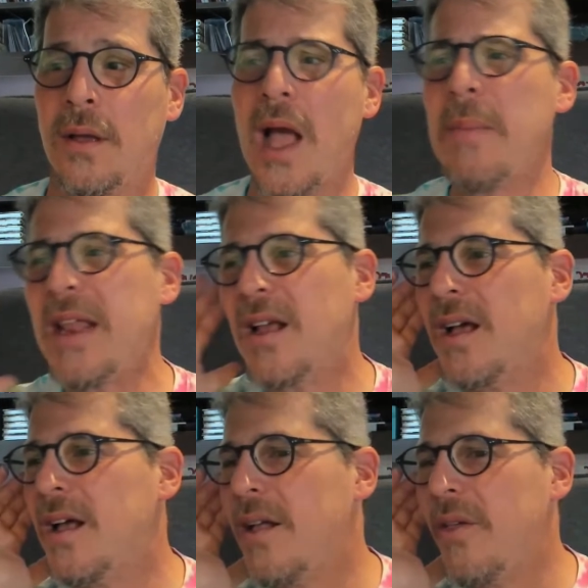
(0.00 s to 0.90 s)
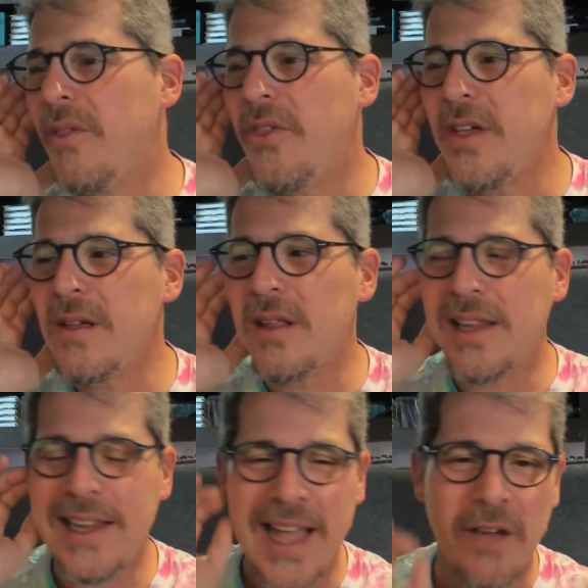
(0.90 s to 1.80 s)
I mean, the
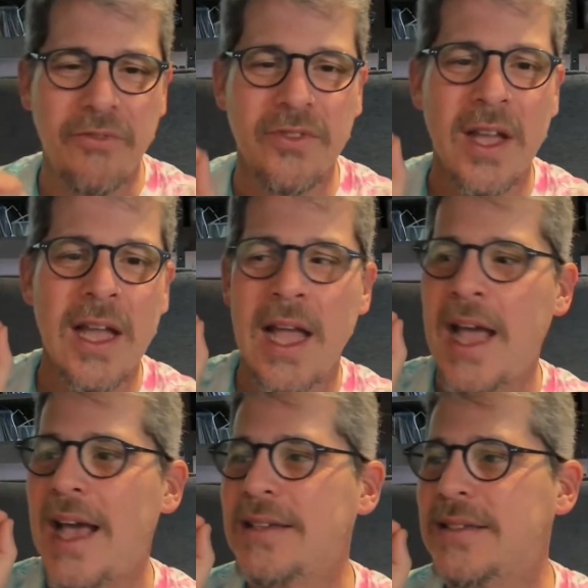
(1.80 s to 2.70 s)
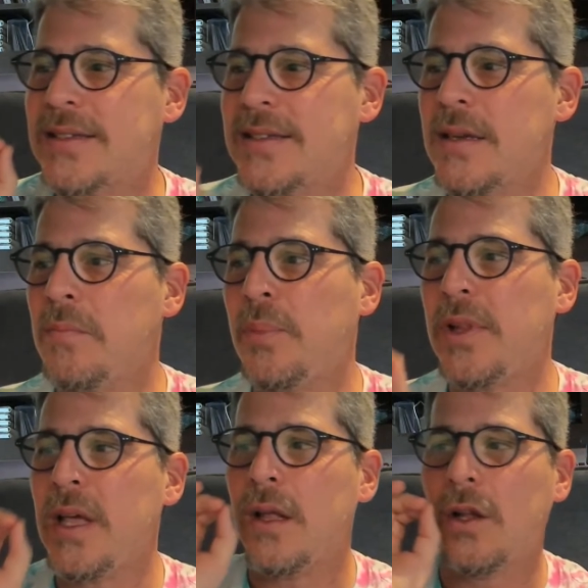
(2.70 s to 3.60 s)
left has
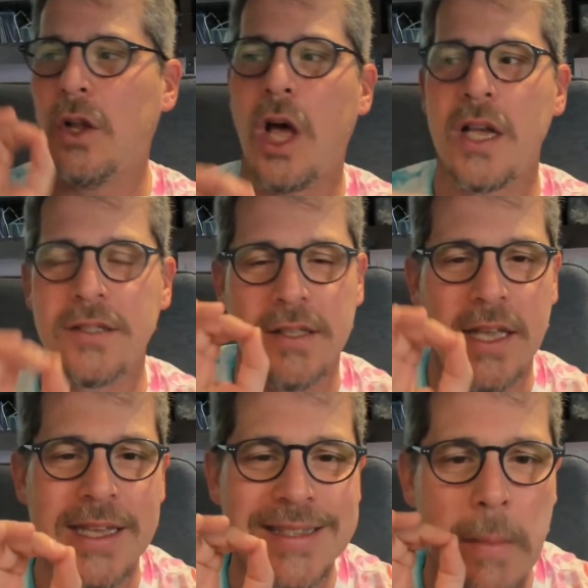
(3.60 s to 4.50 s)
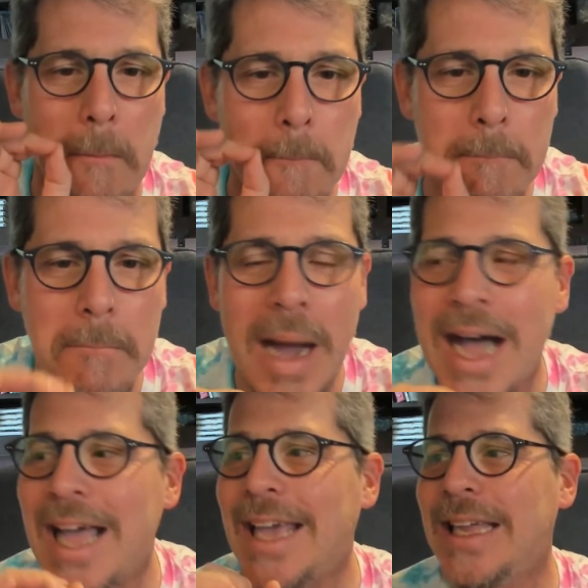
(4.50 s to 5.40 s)
simply lost its
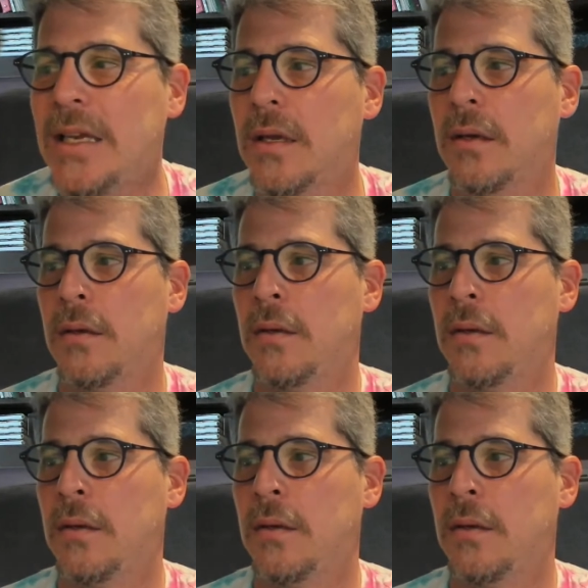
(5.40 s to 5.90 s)
mind.